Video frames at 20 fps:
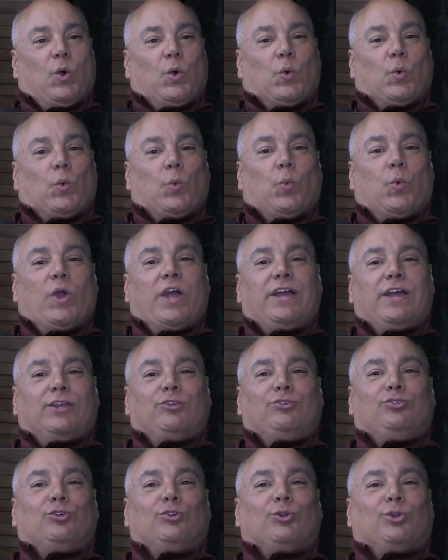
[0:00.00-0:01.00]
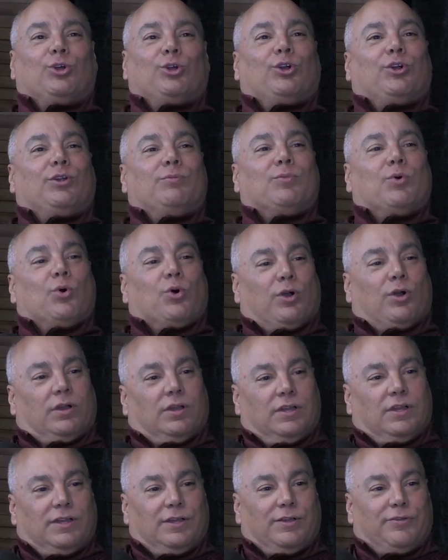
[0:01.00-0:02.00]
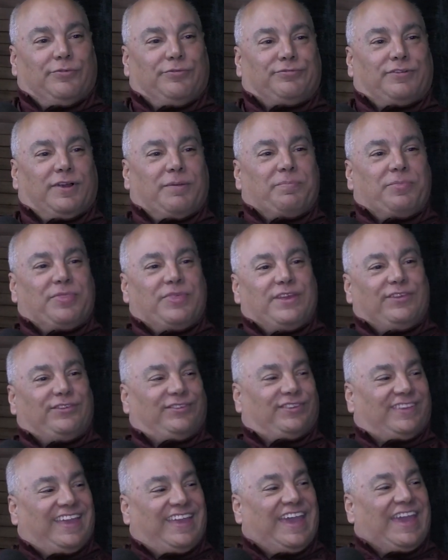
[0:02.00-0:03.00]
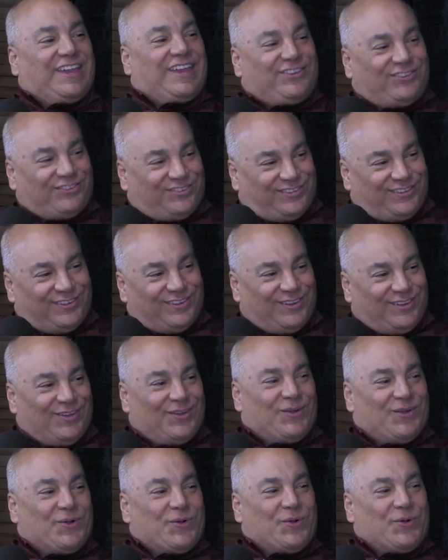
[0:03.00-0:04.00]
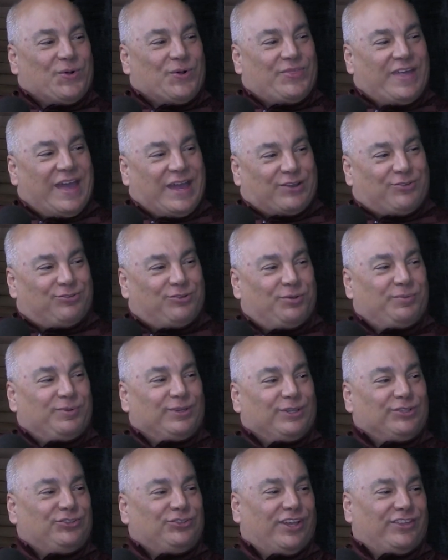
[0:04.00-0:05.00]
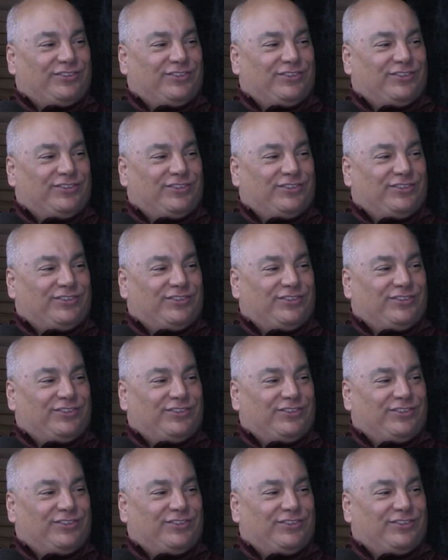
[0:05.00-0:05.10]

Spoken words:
Where did you learn more? From this case or that criminal justice